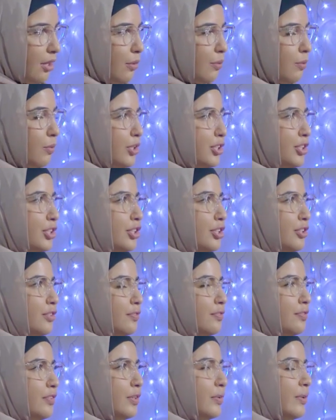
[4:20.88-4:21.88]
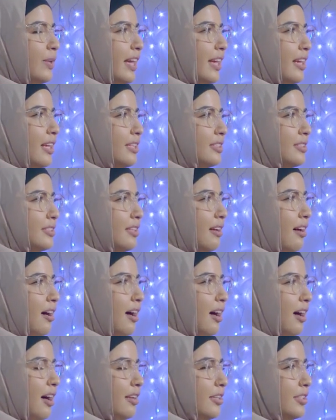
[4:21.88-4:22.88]
What do you feel like is the
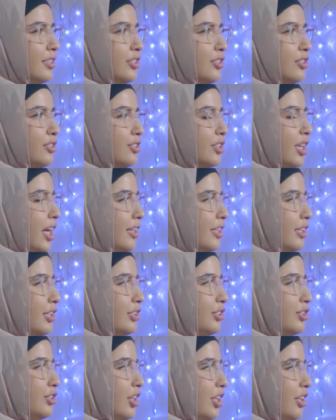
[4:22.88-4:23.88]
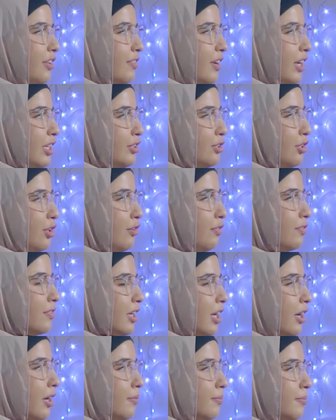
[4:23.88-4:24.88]
hardest challenge that you've had to
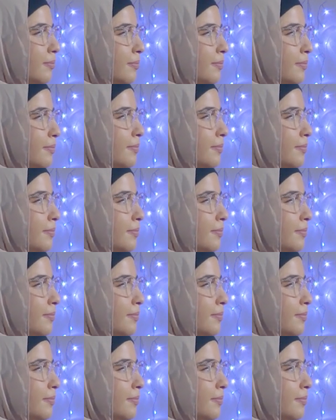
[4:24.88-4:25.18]
overcome?